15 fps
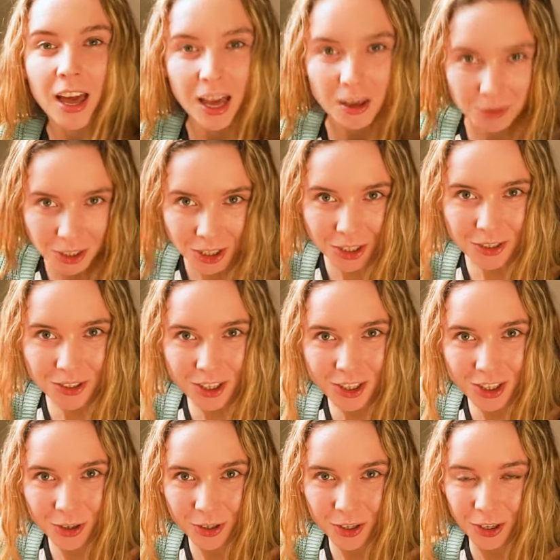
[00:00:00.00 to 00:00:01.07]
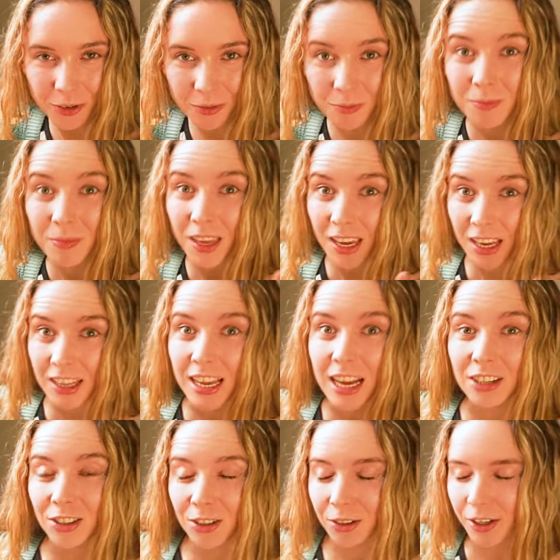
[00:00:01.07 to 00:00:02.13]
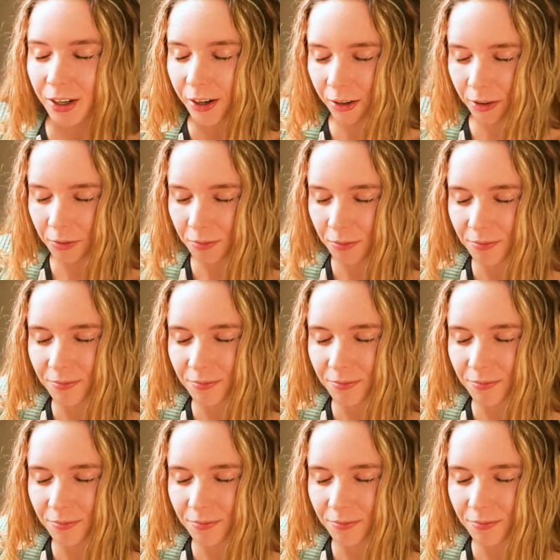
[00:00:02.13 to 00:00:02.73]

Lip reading: I'm gonna use a joker, and that joker